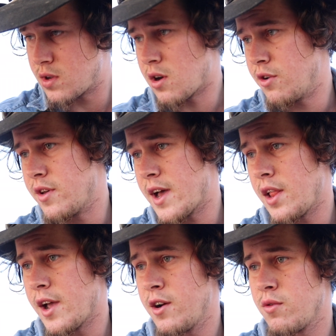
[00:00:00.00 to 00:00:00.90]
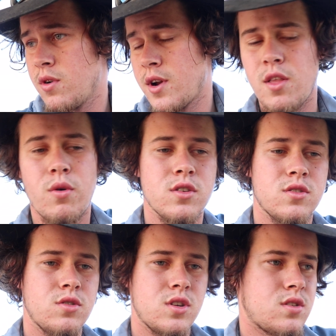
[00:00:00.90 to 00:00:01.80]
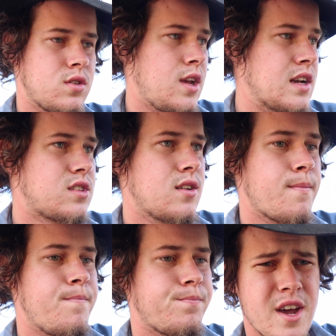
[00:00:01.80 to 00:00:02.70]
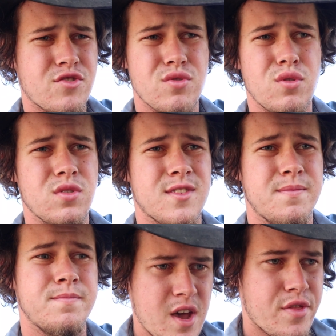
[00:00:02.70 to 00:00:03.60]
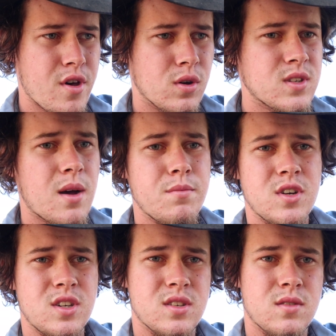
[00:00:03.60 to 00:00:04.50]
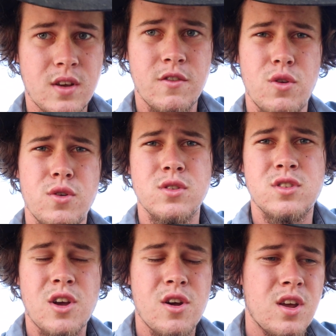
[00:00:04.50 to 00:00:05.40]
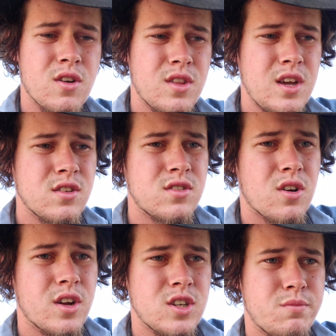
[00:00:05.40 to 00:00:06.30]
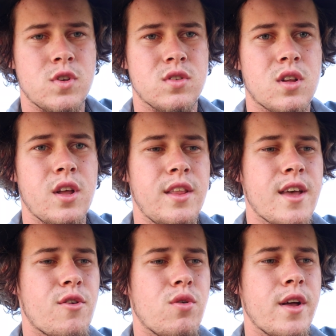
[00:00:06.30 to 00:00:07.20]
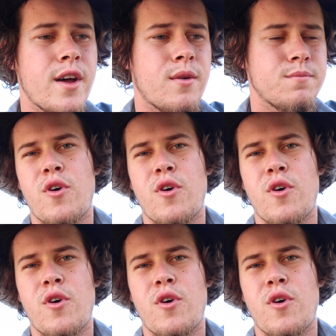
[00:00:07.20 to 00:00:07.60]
So I'll do that later on. Otherwise I'll just get some petrol or some metho or something and just give it all a good soaking on the inside and just clean that all out.